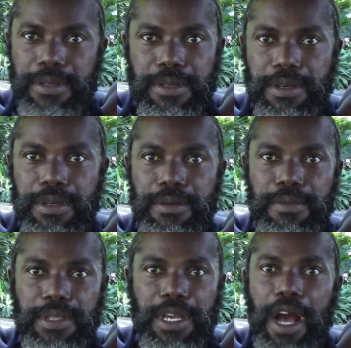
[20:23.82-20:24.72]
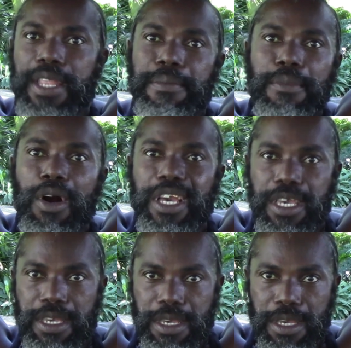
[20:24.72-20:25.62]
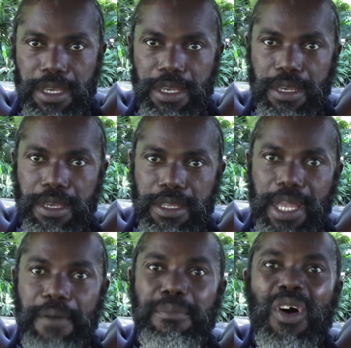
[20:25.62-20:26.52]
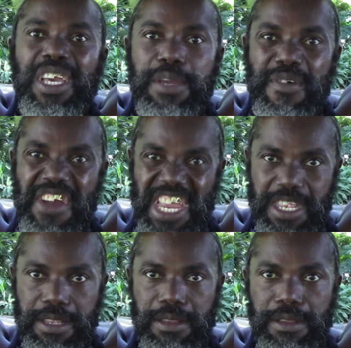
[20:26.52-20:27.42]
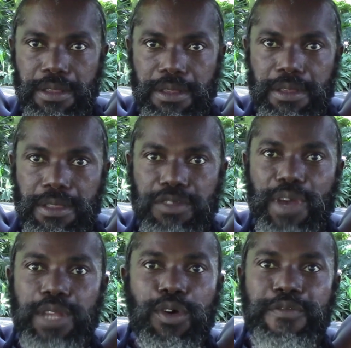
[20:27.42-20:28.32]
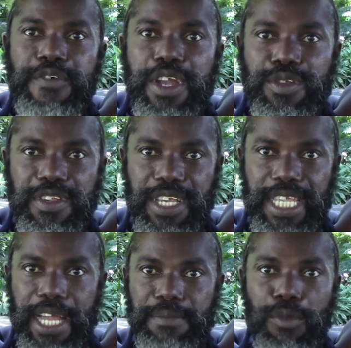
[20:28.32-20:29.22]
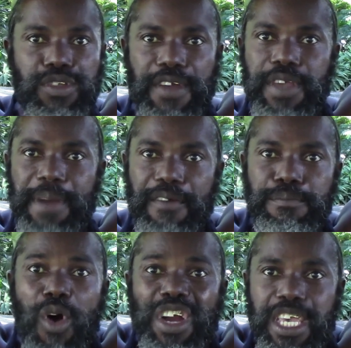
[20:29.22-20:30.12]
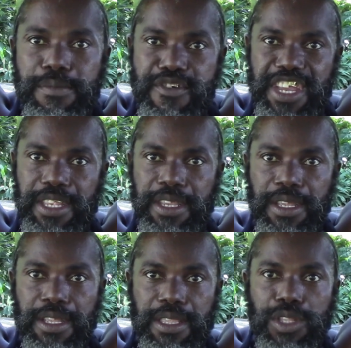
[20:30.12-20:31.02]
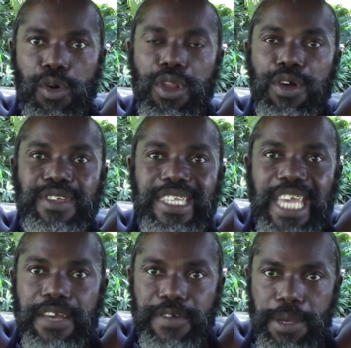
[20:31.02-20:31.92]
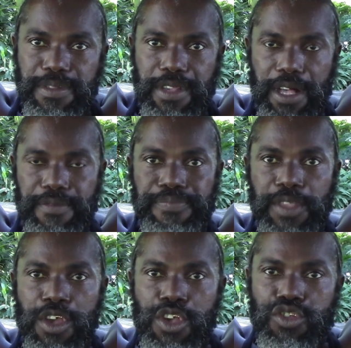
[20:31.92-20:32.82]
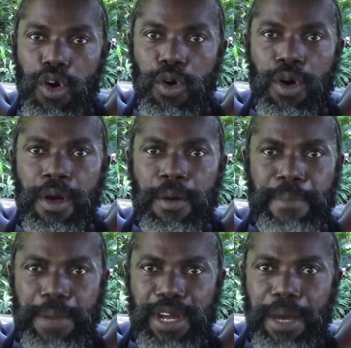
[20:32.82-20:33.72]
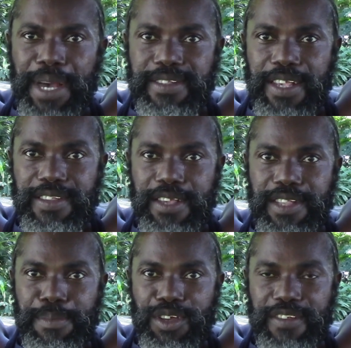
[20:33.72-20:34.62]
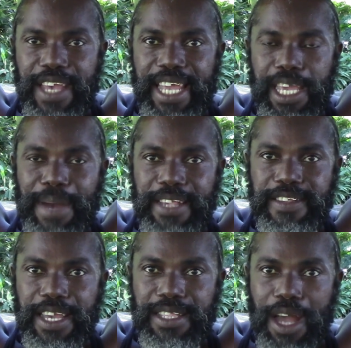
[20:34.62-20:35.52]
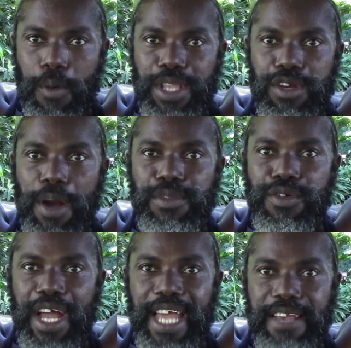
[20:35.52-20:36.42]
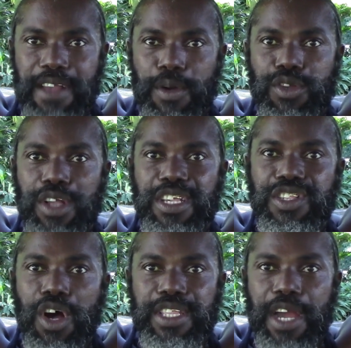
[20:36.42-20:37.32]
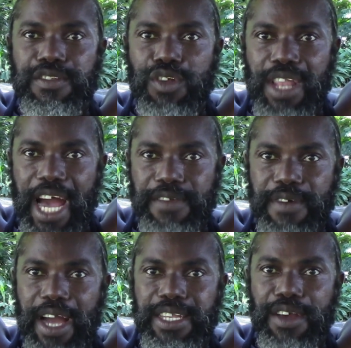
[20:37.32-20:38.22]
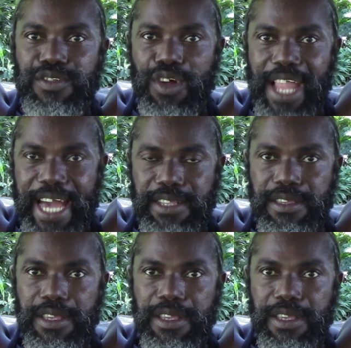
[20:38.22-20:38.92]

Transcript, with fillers: you know, they call them monkey. They have monkey brain. That's why I don't afraid to say that. Most of them have monkey brain. They don't learn to think for themselves. So, my brother and my sisters, let me just end it by saying that when you come to realize that without the sun there is no life and there is no light,